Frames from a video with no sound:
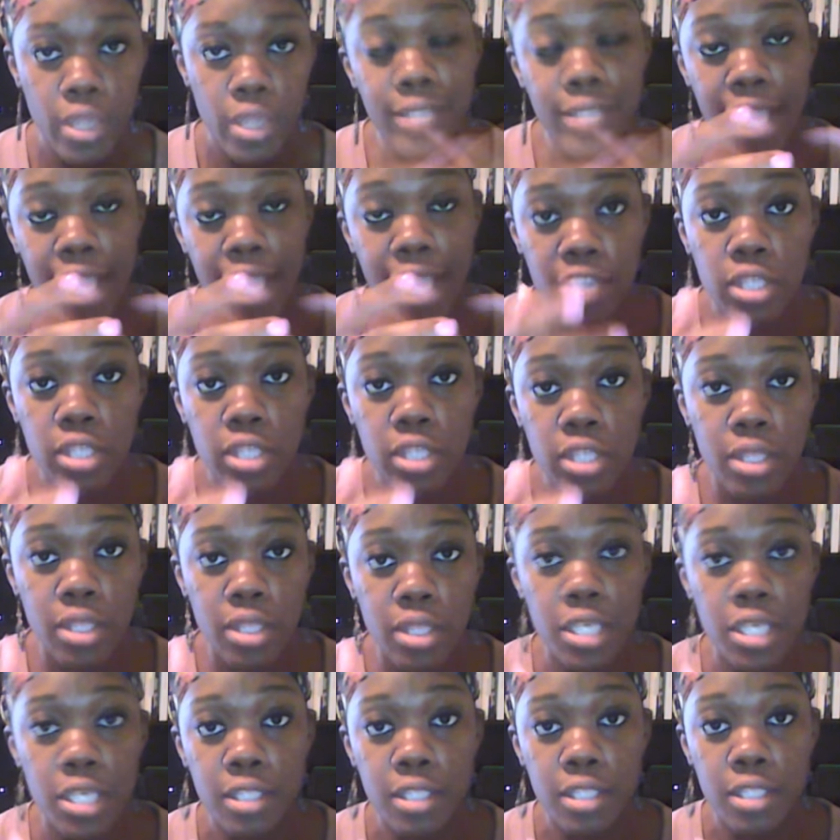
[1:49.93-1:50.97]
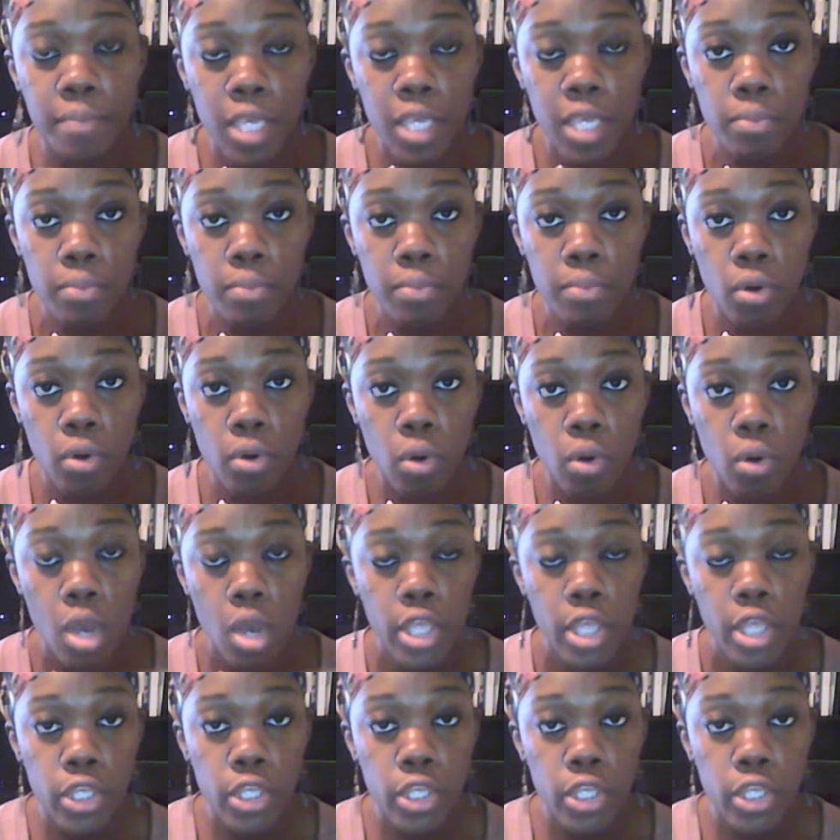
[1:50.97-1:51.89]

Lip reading: is actually things that people